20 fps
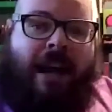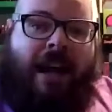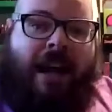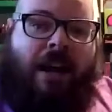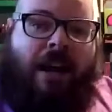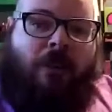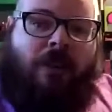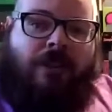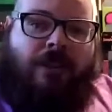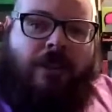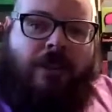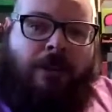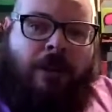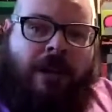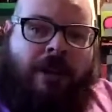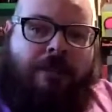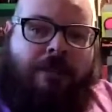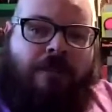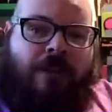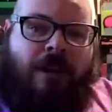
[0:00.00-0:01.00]
hours. It
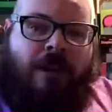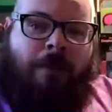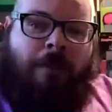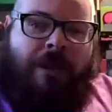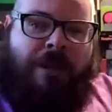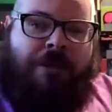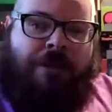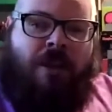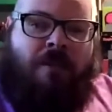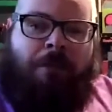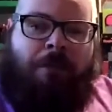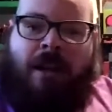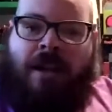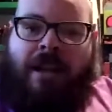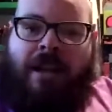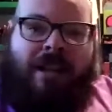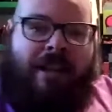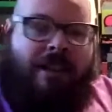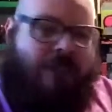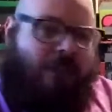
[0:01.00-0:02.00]
went from Bischoff
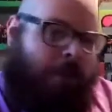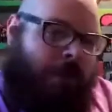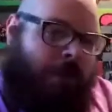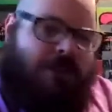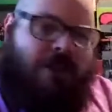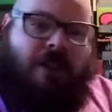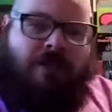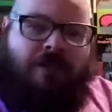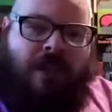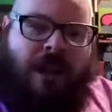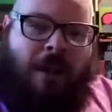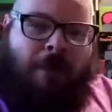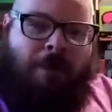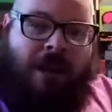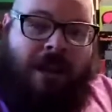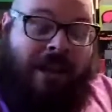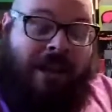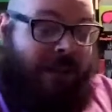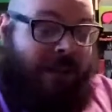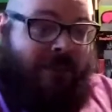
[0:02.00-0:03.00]
buying it to Bischoff not
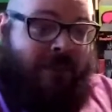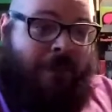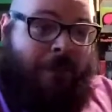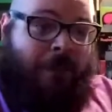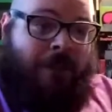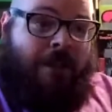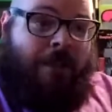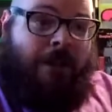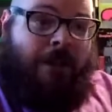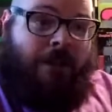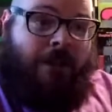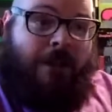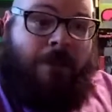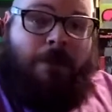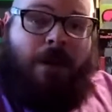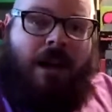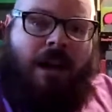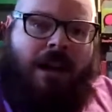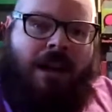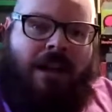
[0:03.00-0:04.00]
buying it to WWE
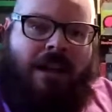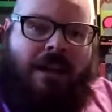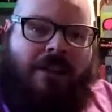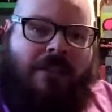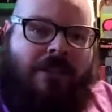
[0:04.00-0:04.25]
buying it.